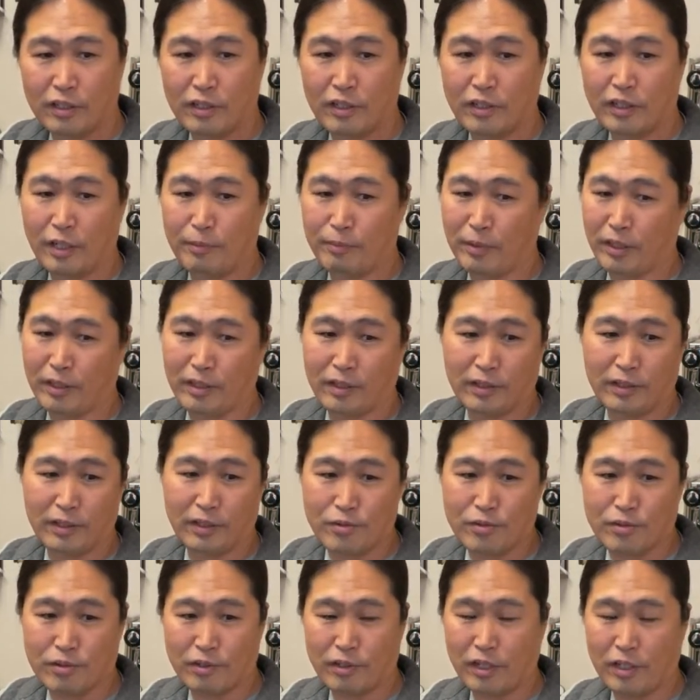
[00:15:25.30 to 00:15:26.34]
I mean,
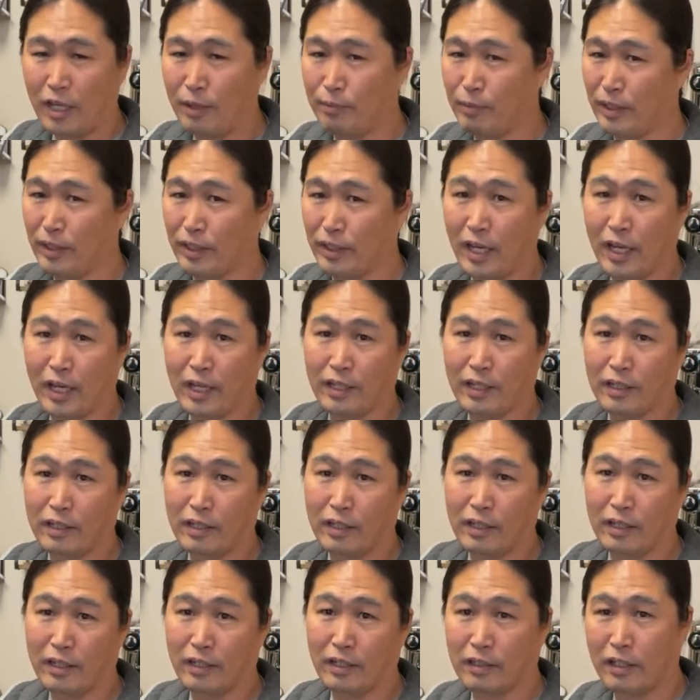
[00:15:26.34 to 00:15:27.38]
goodness. I mean, yeah,
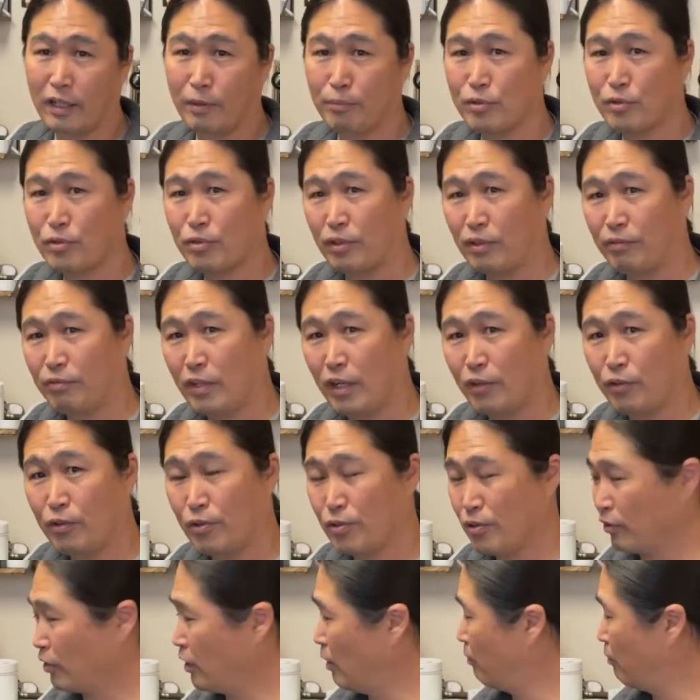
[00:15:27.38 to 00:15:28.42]
uh, comes to if you're
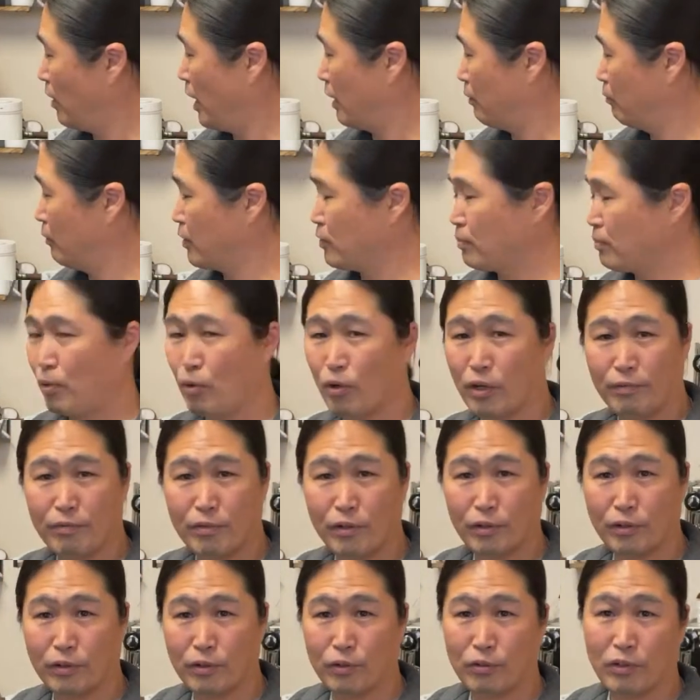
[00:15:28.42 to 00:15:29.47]
using the bottomless
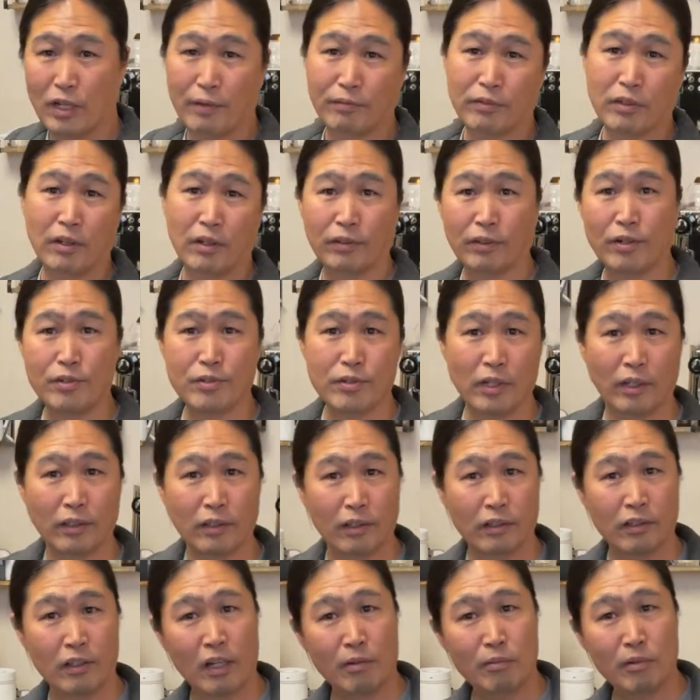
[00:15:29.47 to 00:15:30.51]
portafilter, you have to understand
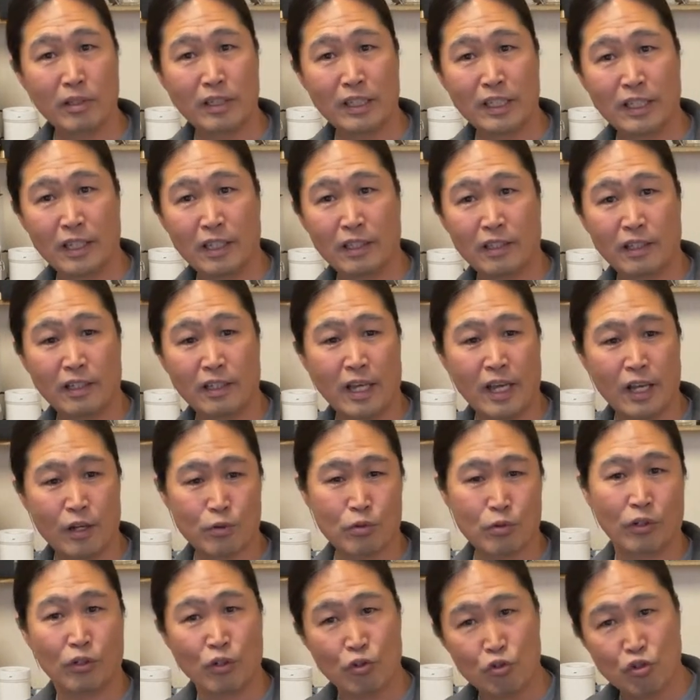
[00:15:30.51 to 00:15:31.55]
the WDT as
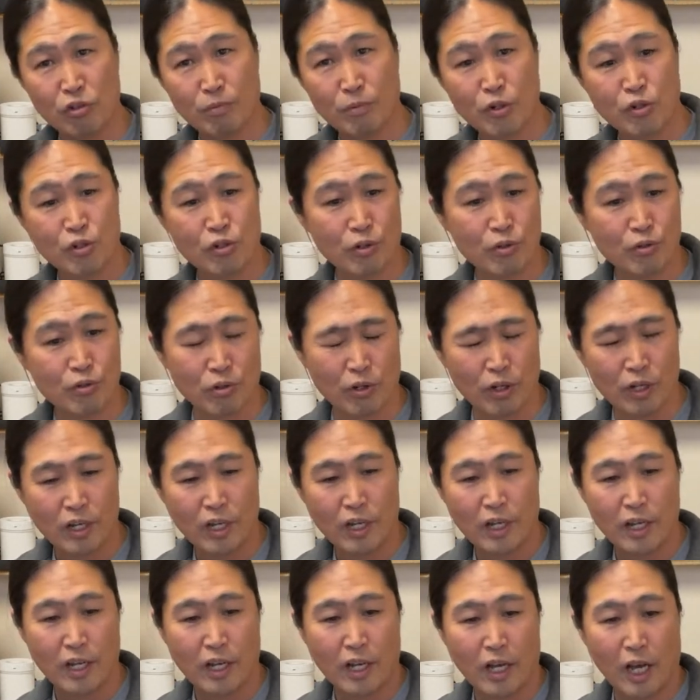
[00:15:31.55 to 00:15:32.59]
well distribution. So,
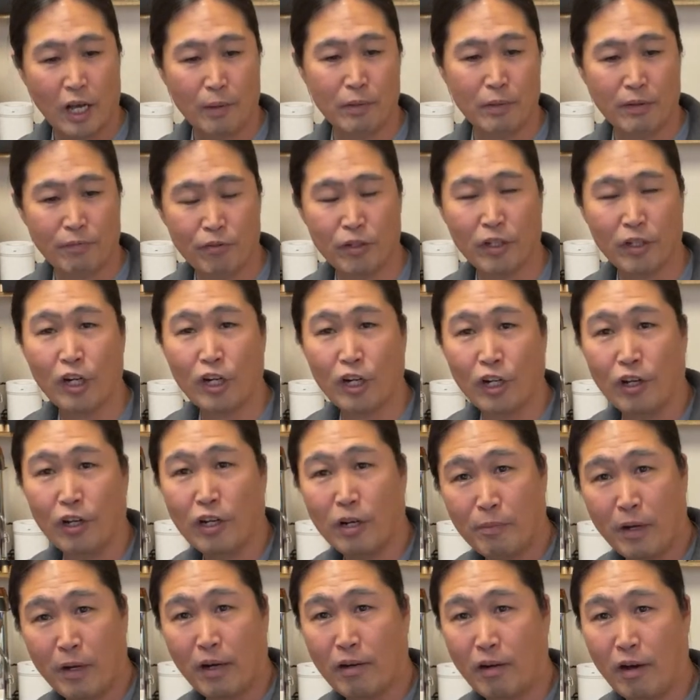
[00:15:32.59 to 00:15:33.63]
I mean, if you don't learn
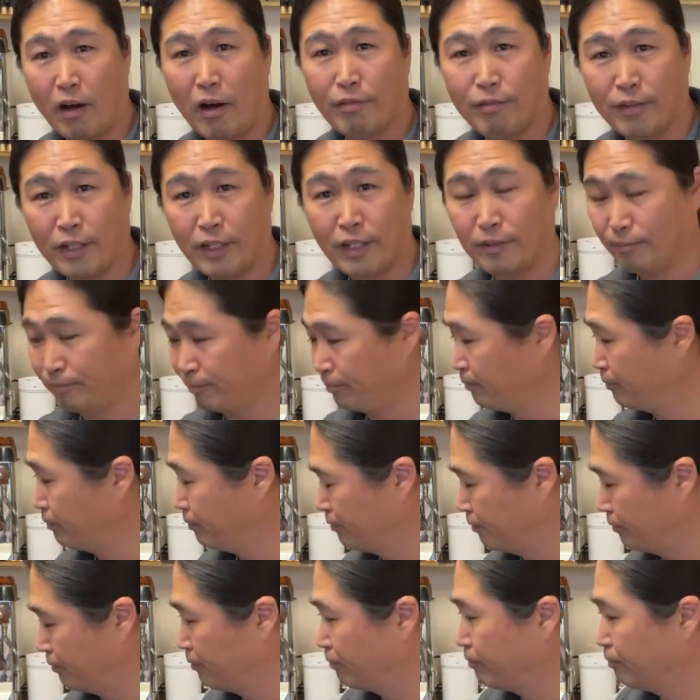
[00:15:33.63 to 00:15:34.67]
about coffee,
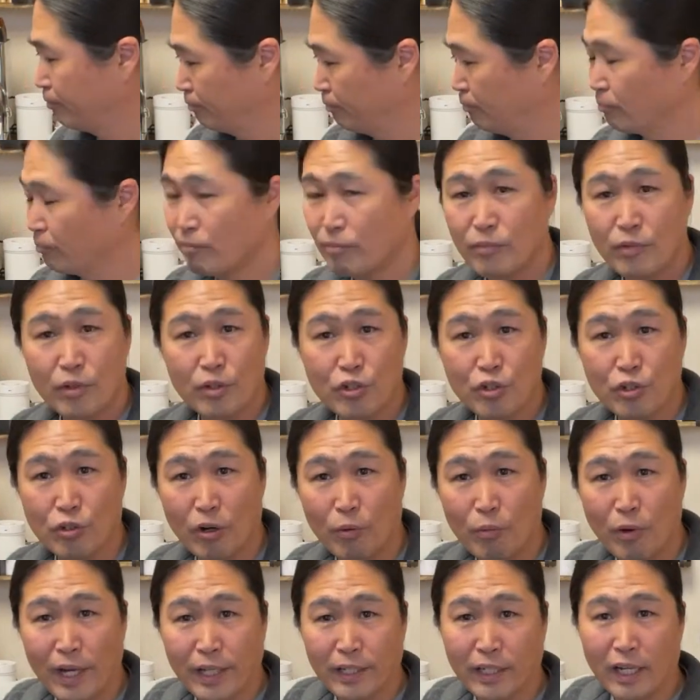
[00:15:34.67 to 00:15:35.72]
sure,
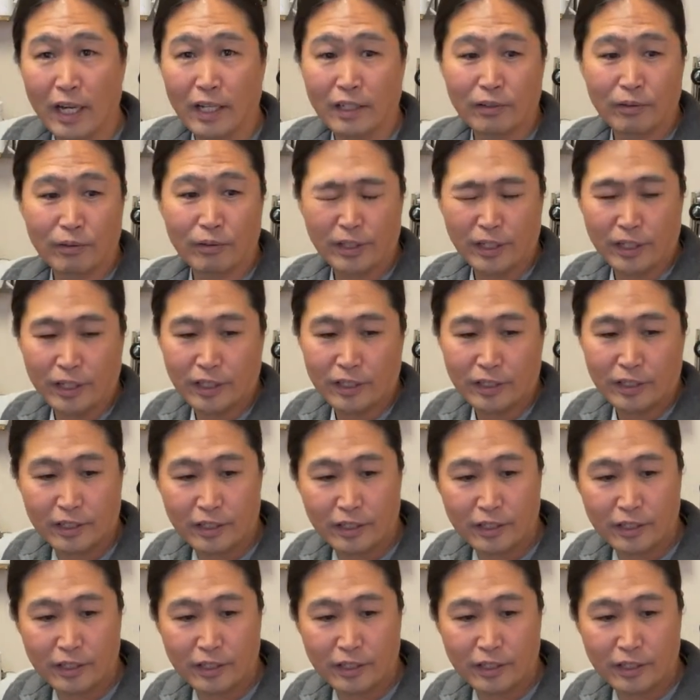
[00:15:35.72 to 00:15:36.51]
why not, okay?